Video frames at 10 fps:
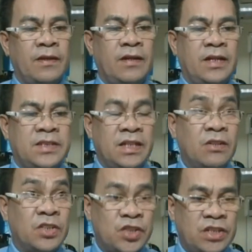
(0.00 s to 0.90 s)

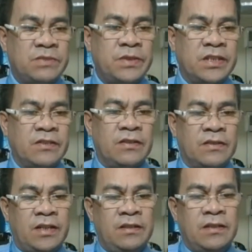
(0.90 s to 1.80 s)
single charge particle,
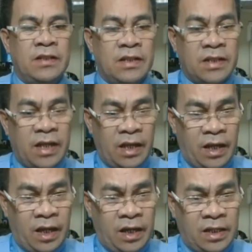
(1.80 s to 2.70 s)
okay?
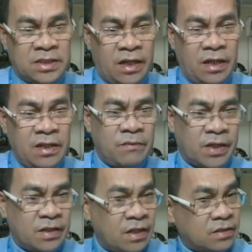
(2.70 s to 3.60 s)
A is the area of the
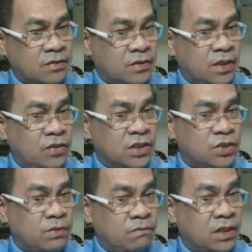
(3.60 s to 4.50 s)
conductor. The unit
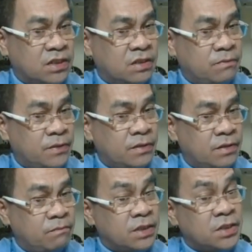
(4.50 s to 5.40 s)
should be
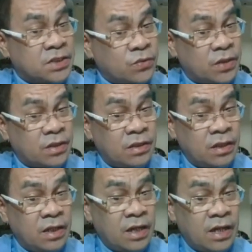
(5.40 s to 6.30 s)
meter square.
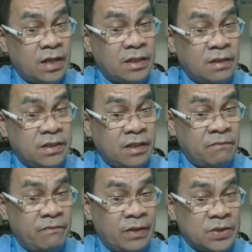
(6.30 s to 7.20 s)
And the
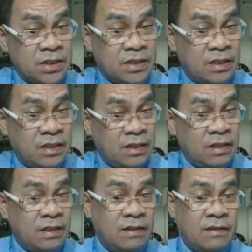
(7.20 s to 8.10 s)
drift velocity
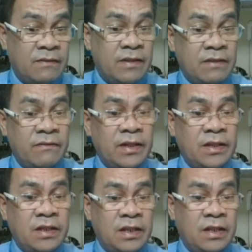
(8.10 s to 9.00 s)

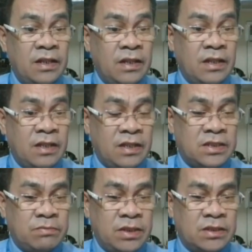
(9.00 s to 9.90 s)
VD
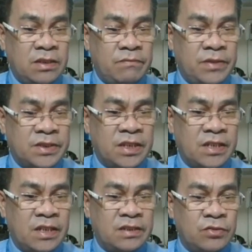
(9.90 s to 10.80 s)
is meter per
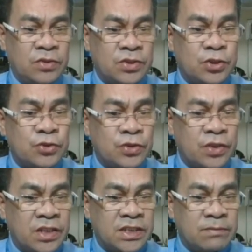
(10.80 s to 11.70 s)
second.
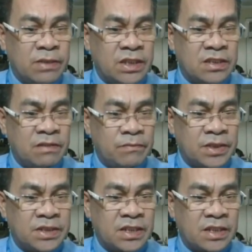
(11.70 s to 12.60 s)
Sorry, this is meter per
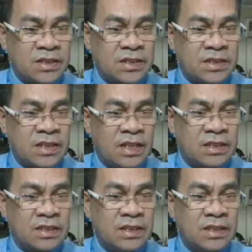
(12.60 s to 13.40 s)
second, not